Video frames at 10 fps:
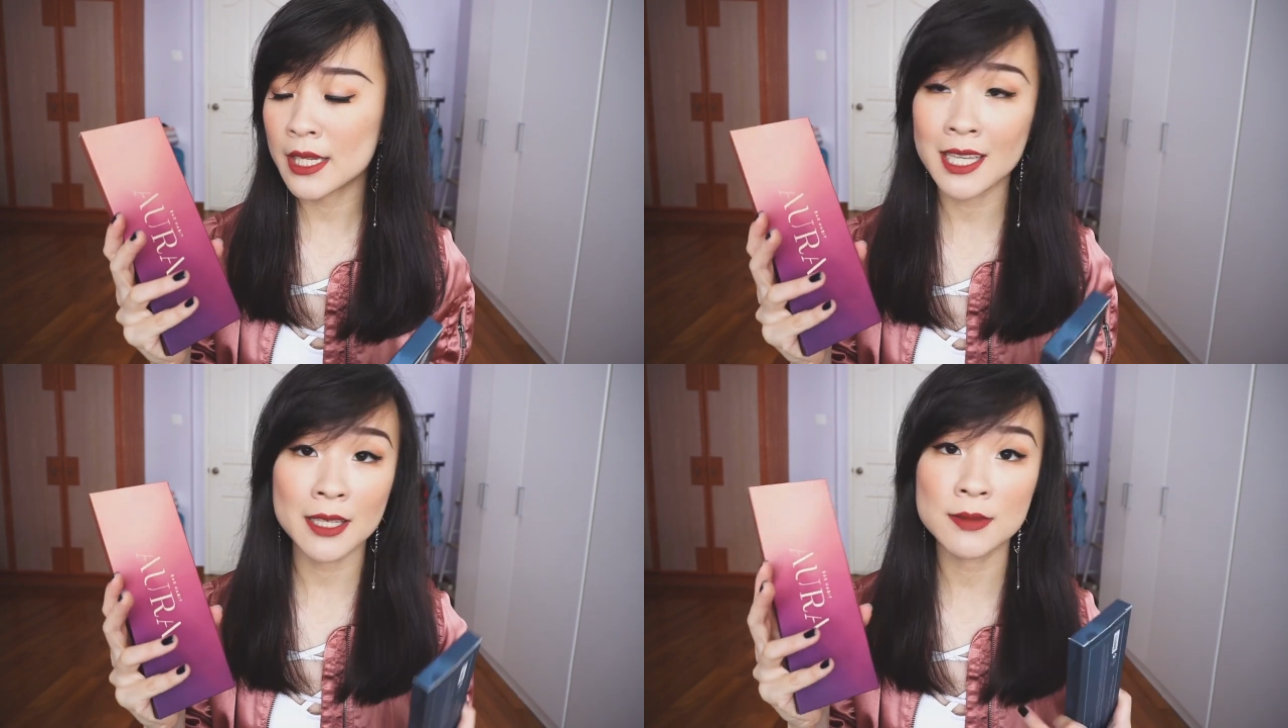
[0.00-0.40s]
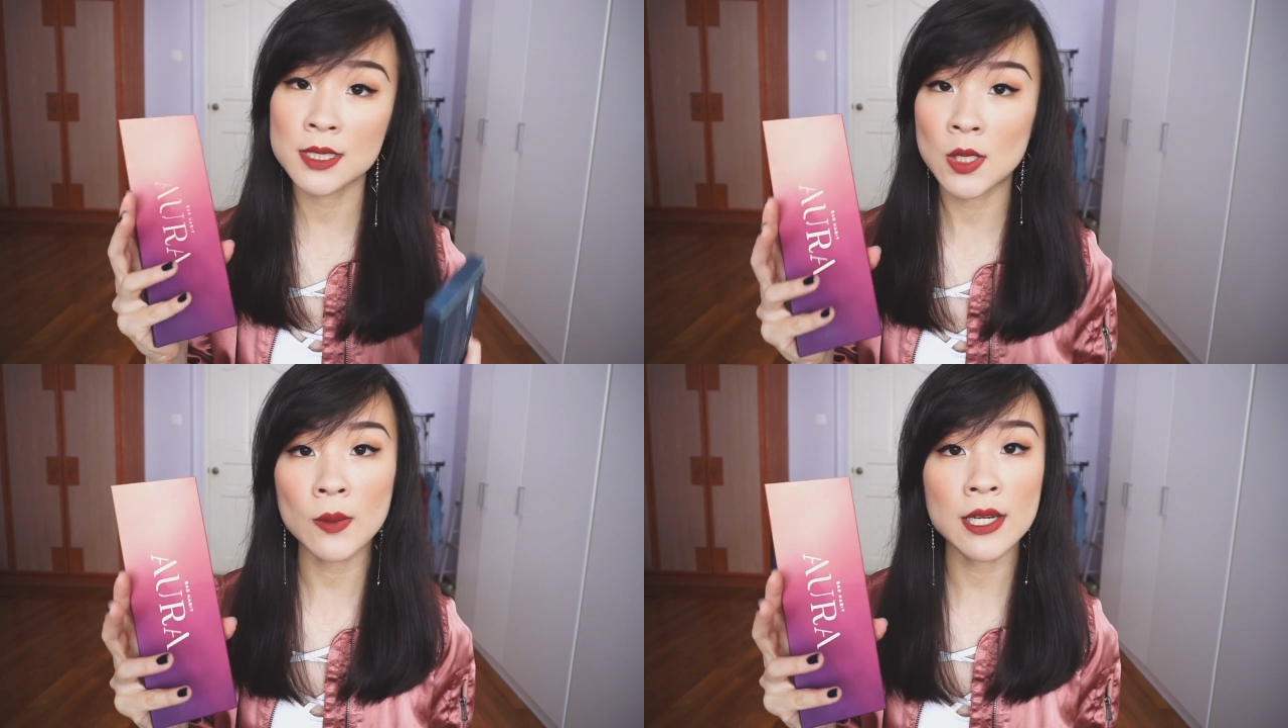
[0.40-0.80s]
and I am
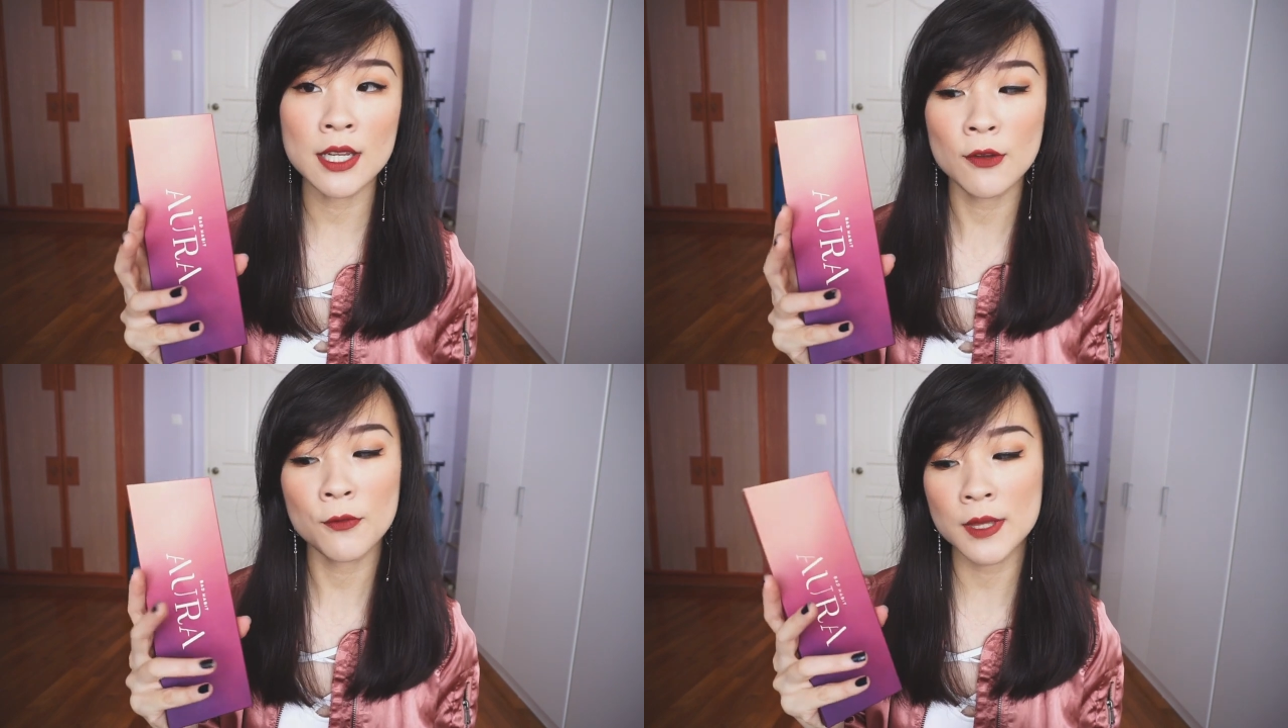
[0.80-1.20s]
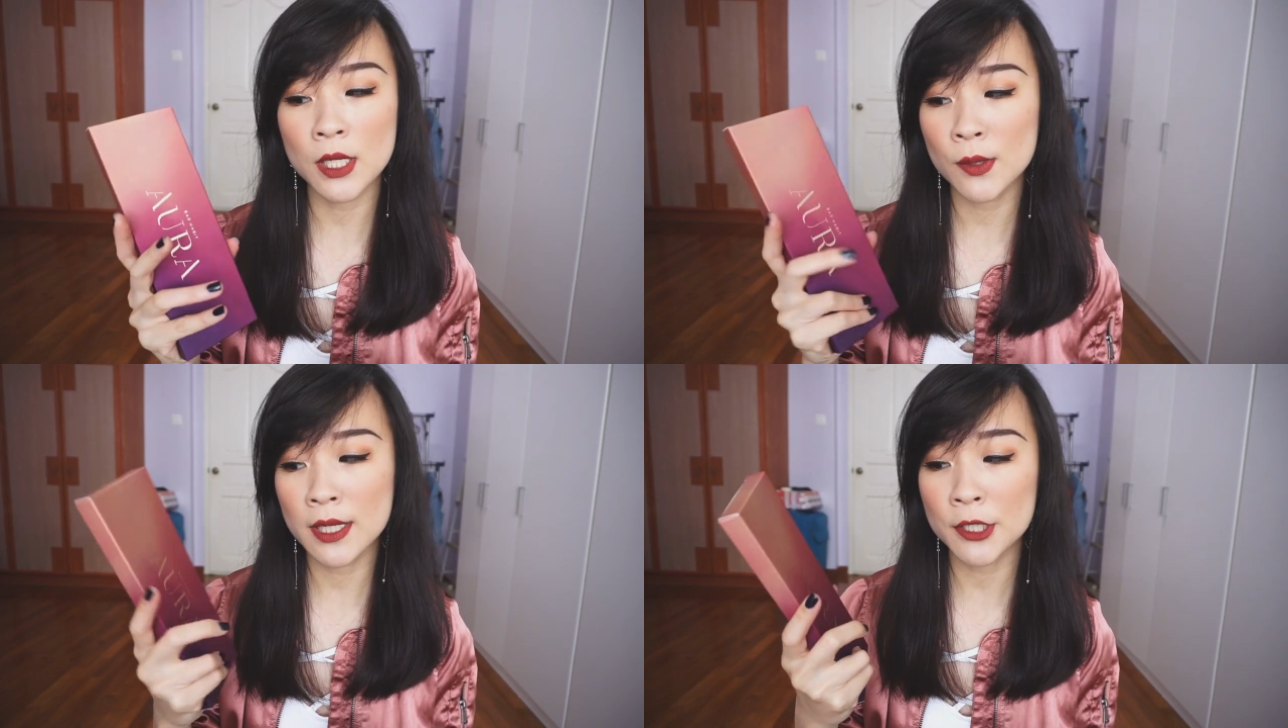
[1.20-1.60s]
so in love with the
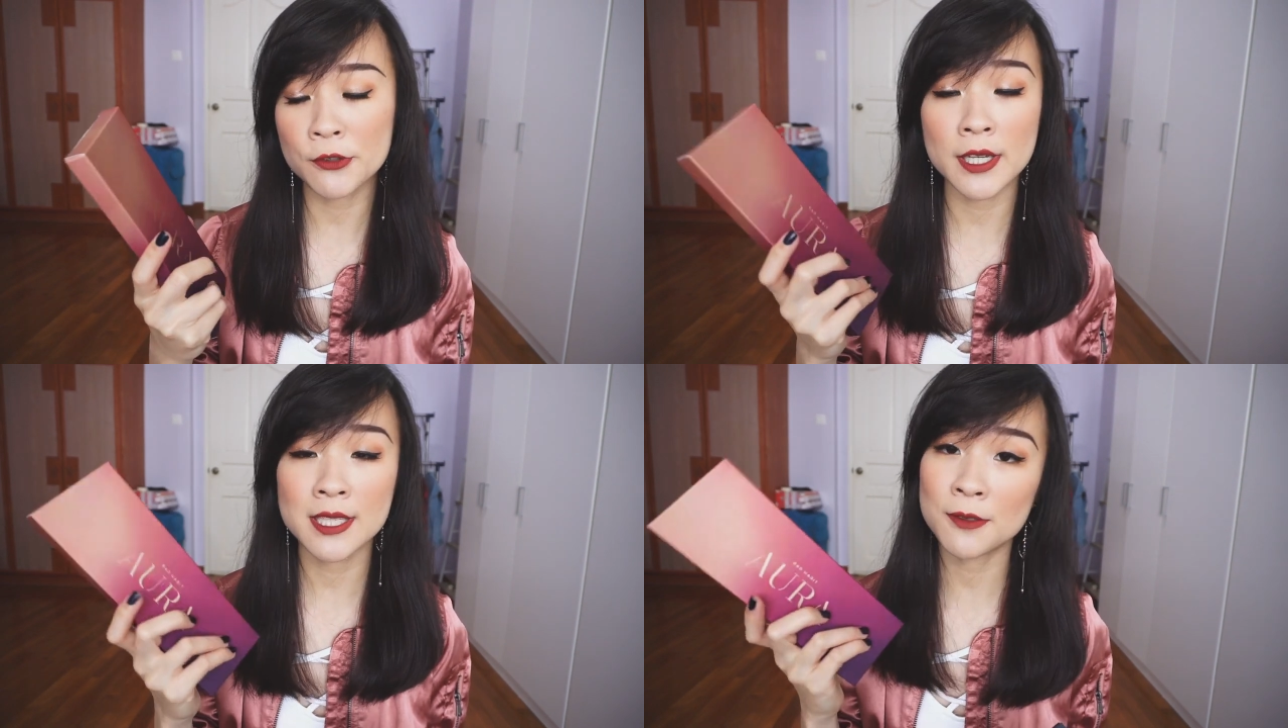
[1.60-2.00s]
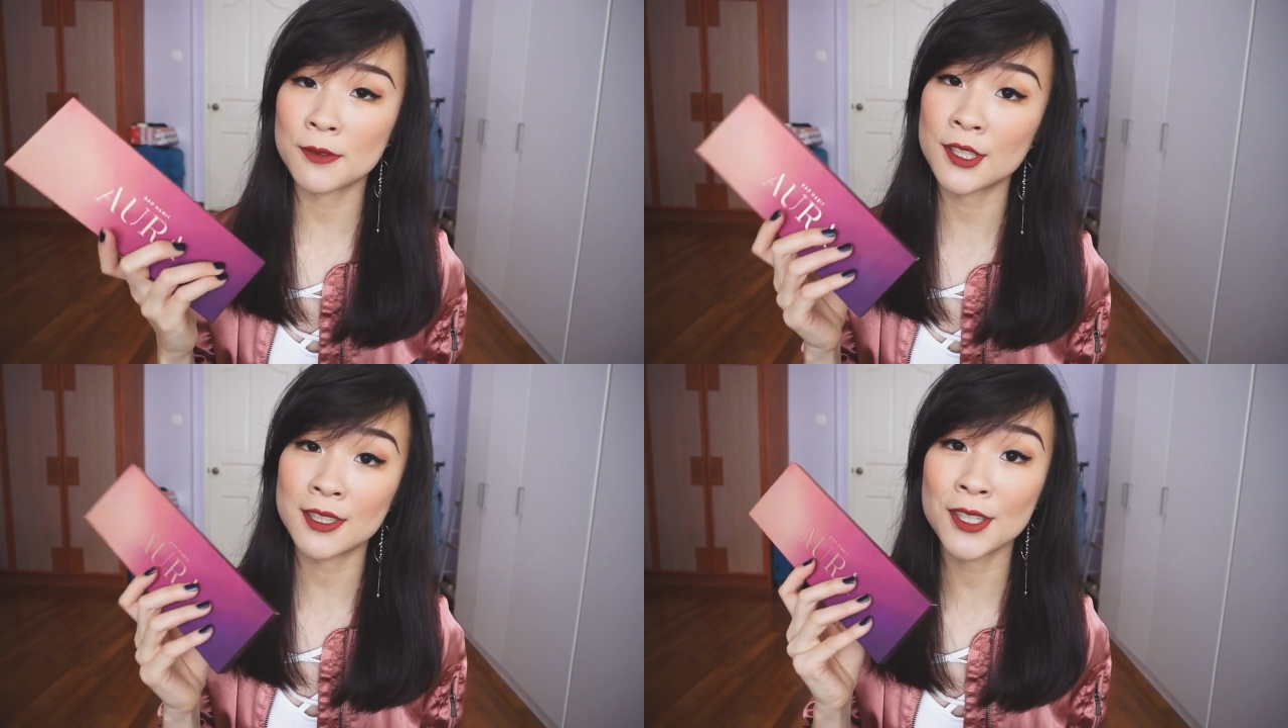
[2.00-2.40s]
look I created
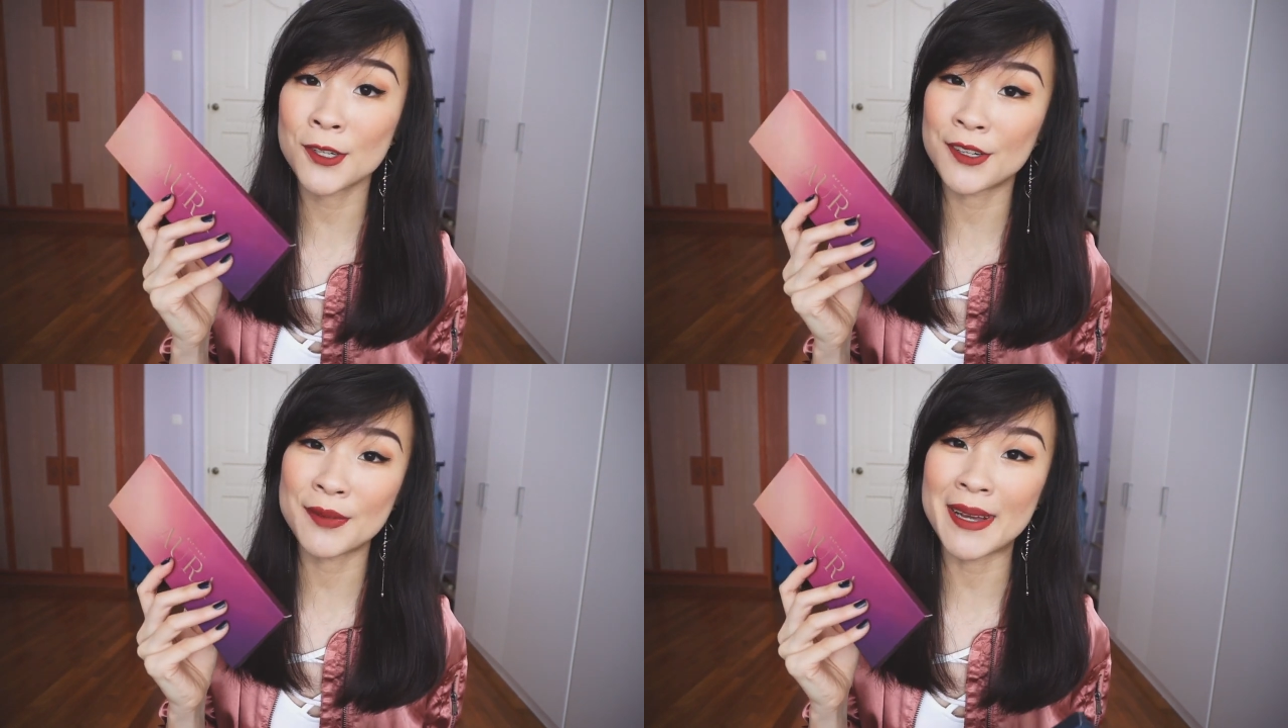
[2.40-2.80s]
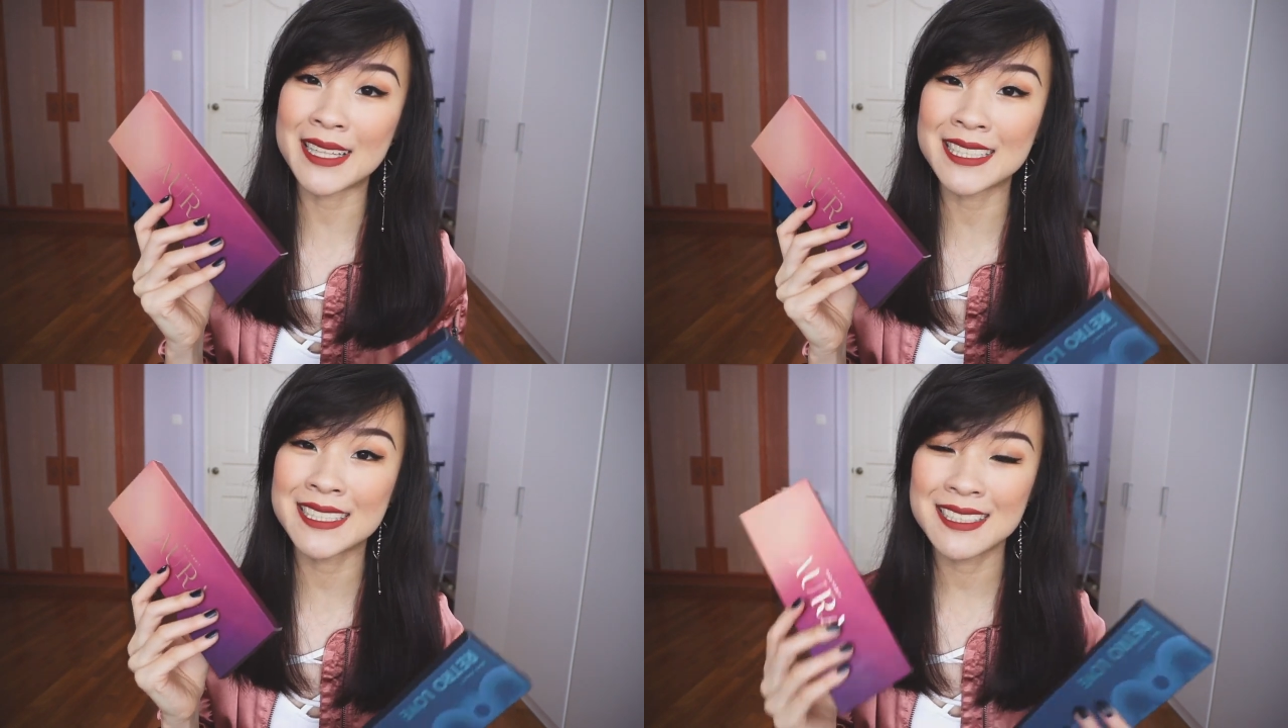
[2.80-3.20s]
with the Aura palette.